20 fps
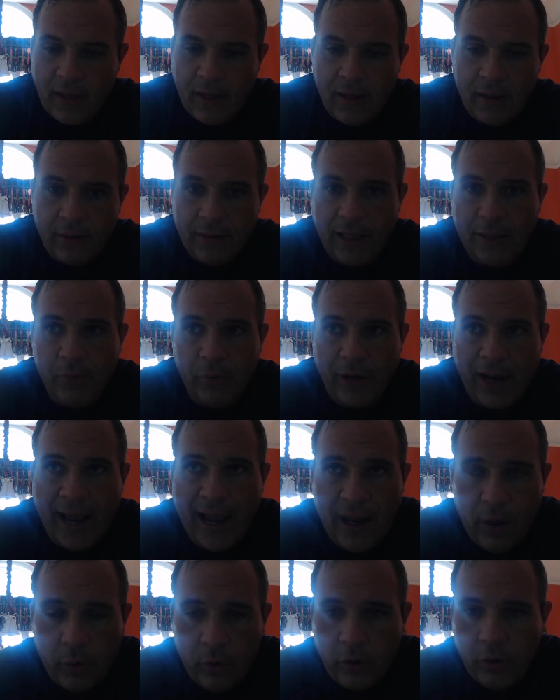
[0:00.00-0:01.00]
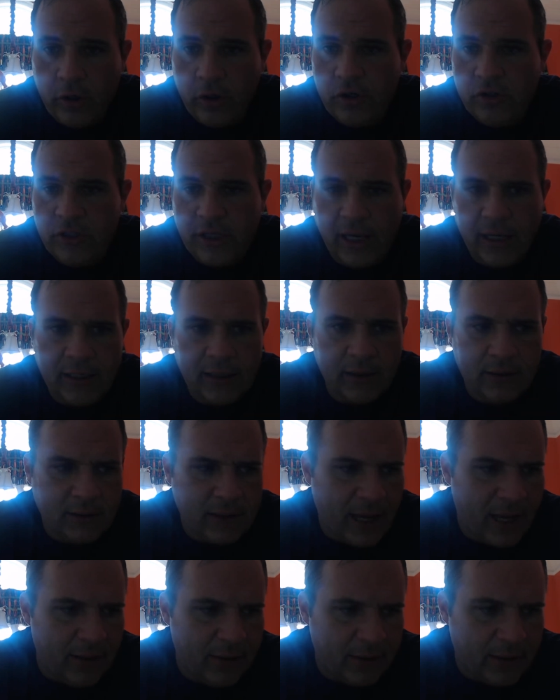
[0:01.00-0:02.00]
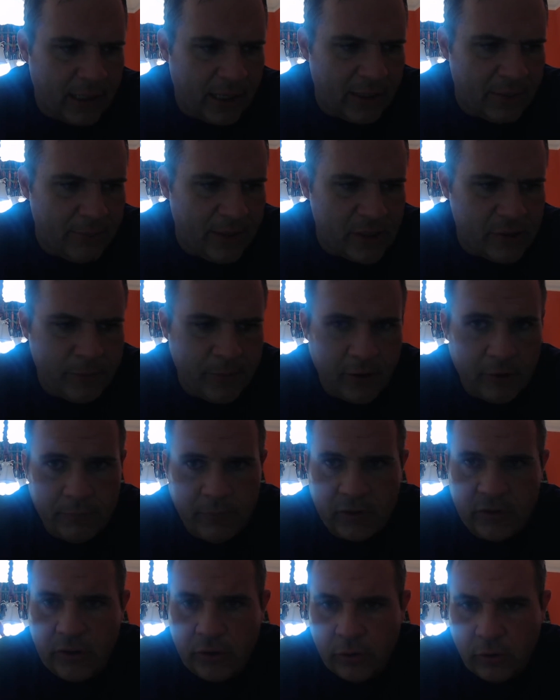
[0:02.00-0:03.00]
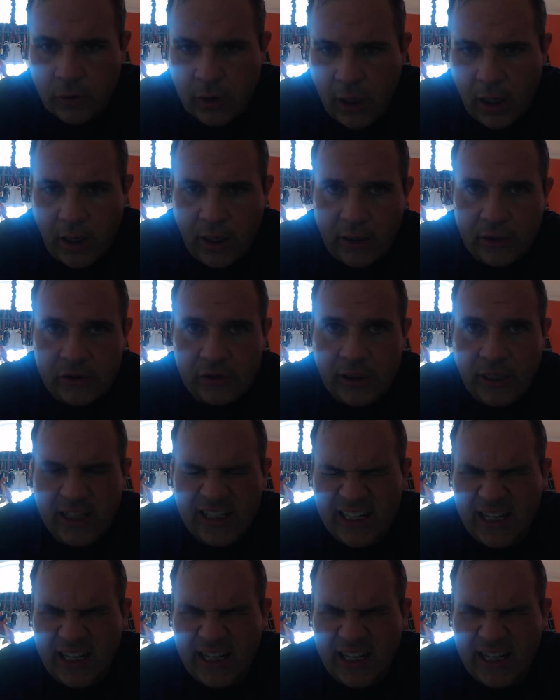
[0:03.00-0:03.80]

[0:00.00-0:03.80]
labor hours, I can allocate based upon material cost, I can